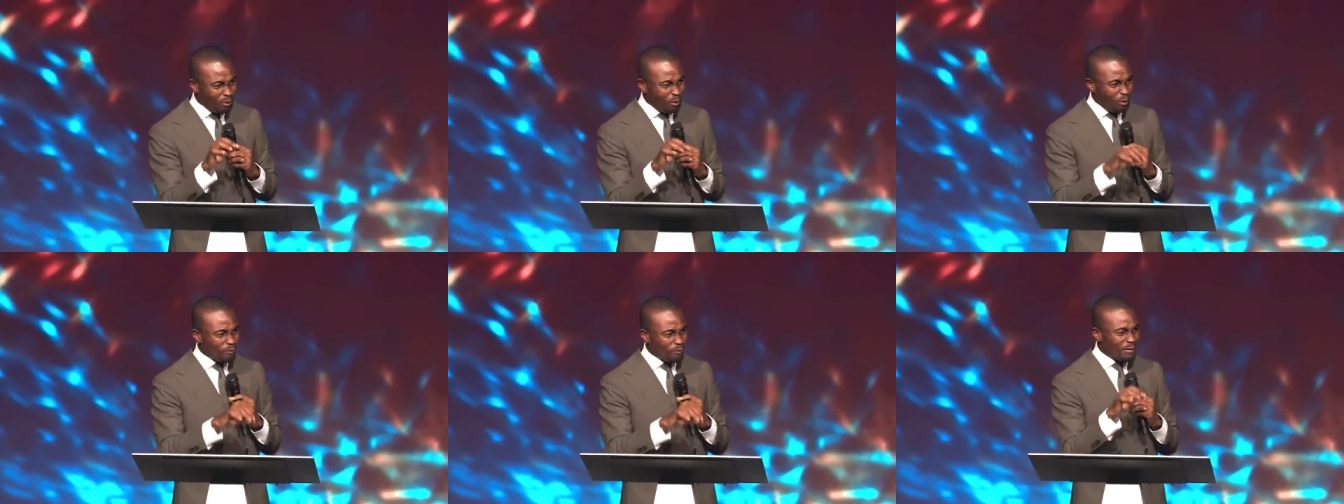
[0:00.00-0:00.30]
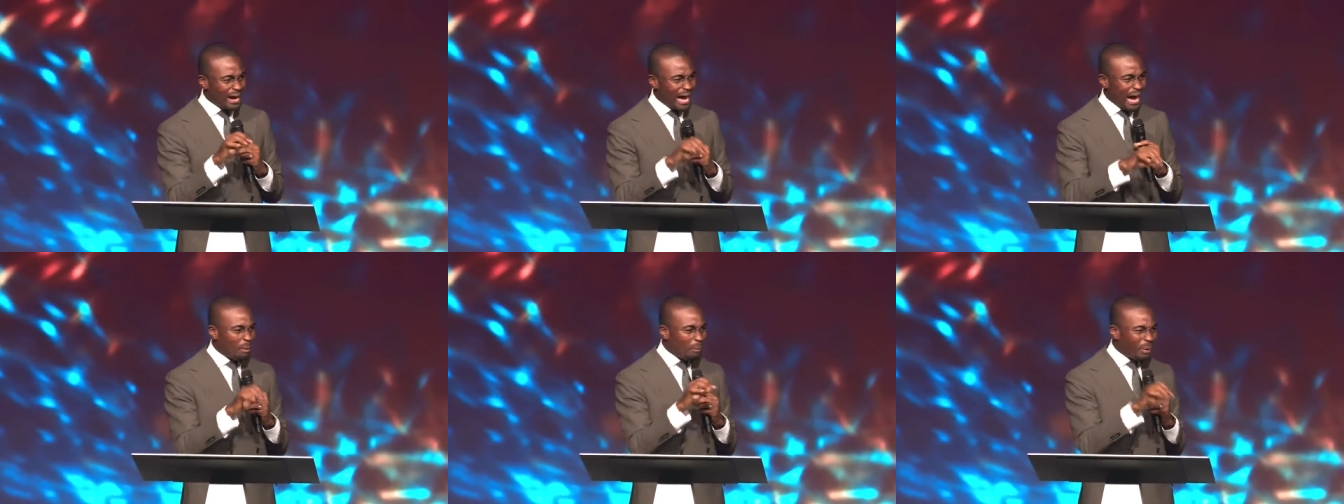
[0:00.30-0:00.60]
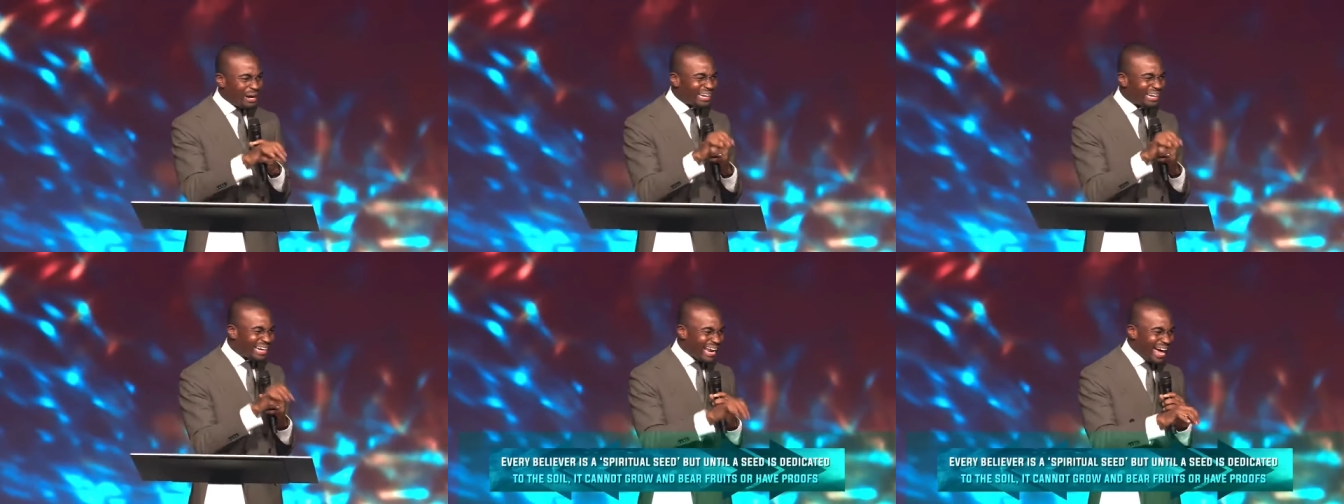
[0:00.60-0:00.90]
of
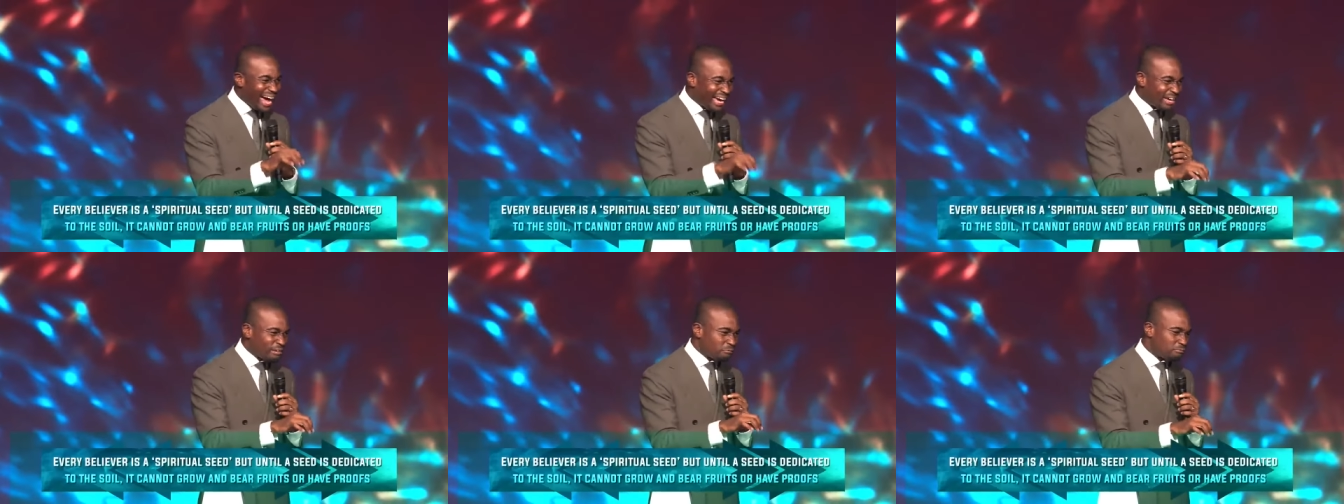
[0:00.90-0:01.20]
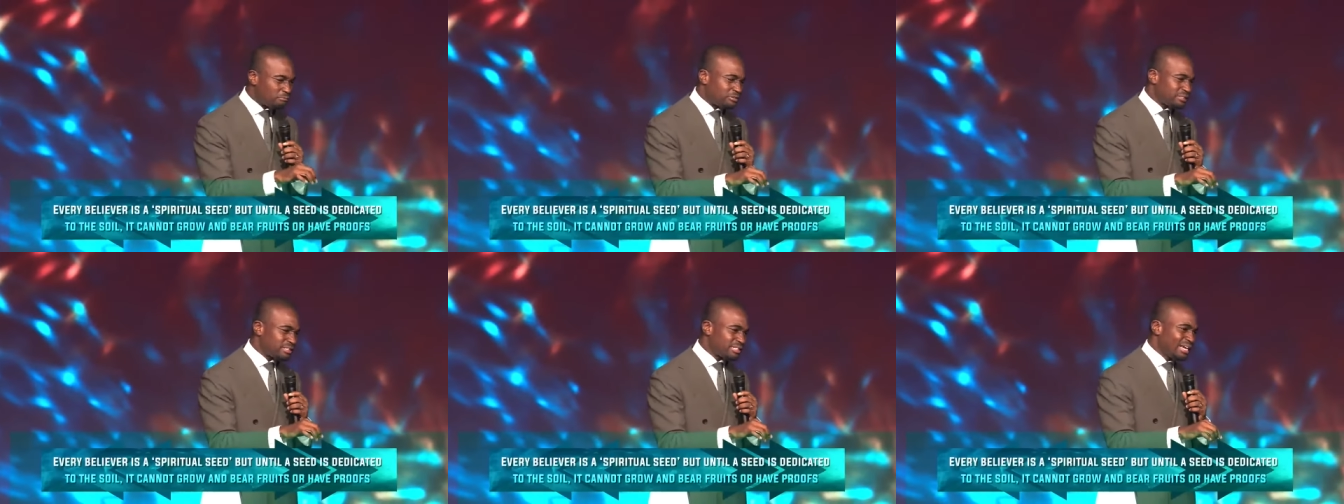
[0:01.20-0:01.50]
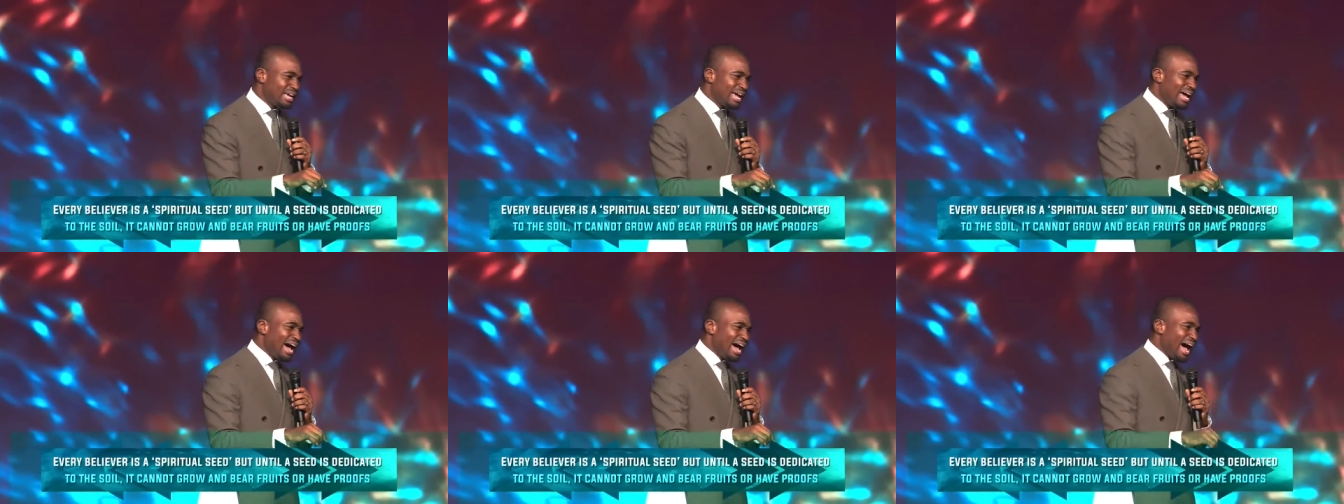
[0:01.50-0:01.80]
our
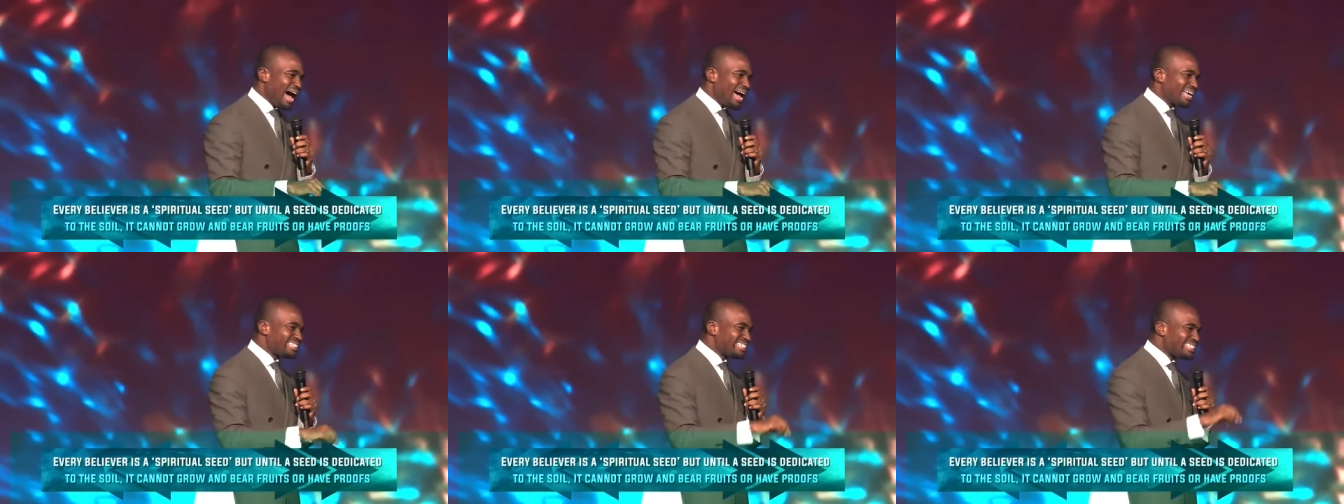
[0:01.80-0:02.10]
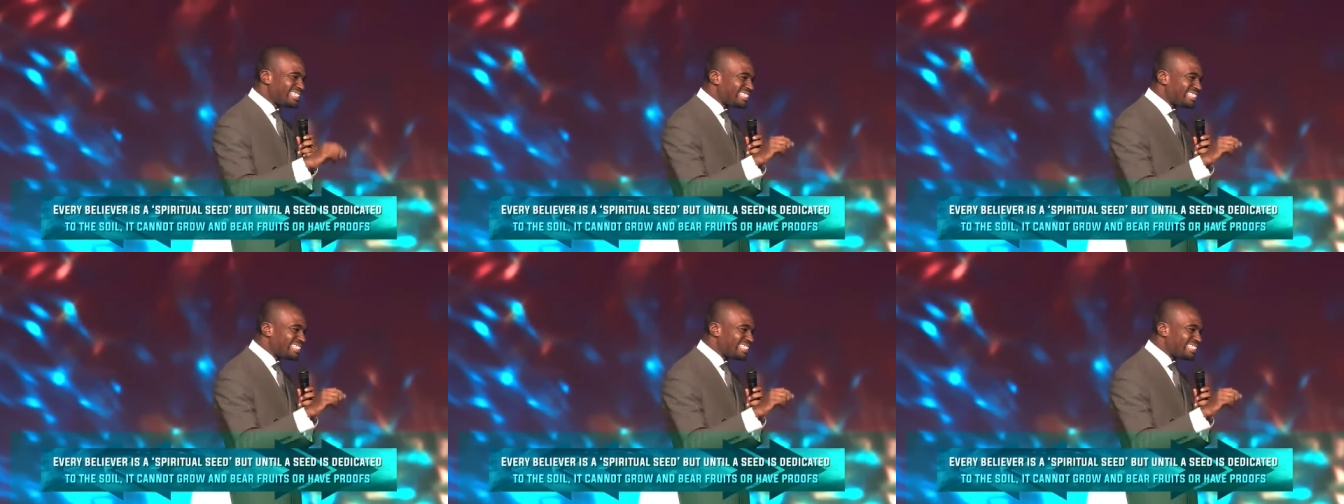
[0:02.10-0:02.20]
lives as